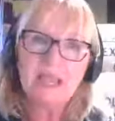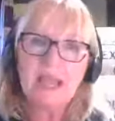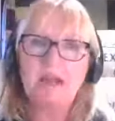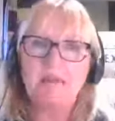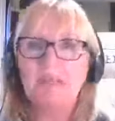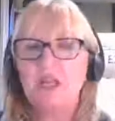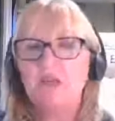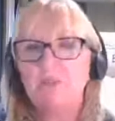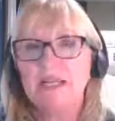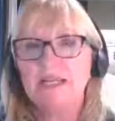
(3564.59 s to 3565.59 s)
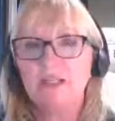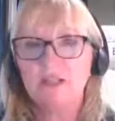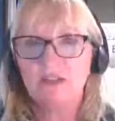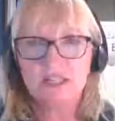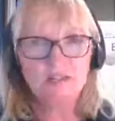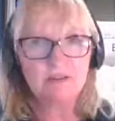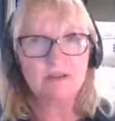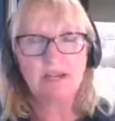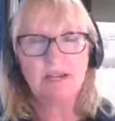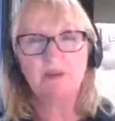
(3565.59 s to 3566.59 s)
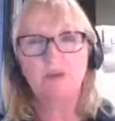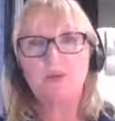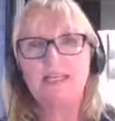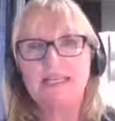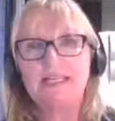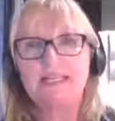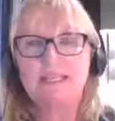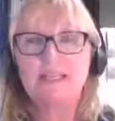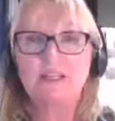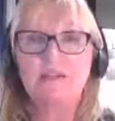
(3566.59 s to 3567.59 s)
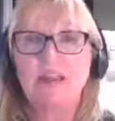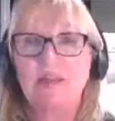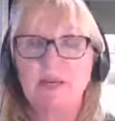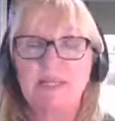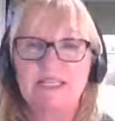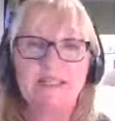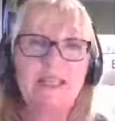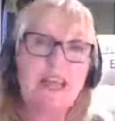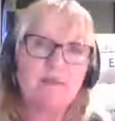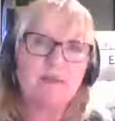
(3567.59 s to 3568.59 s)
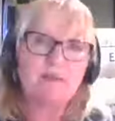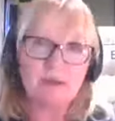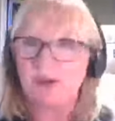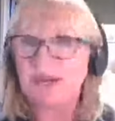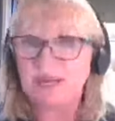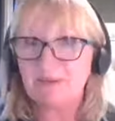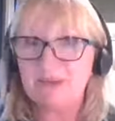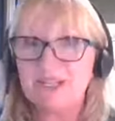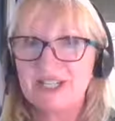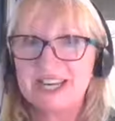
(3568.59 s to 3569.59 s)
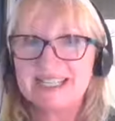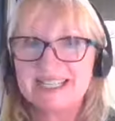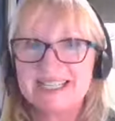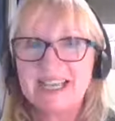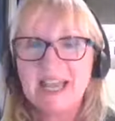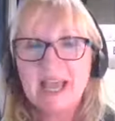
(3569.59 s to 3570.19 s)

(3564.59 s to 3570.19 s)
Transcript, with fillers: um, you know, please do just throw a couple of quid into the donate button. Um, it'd be greatly appreciated.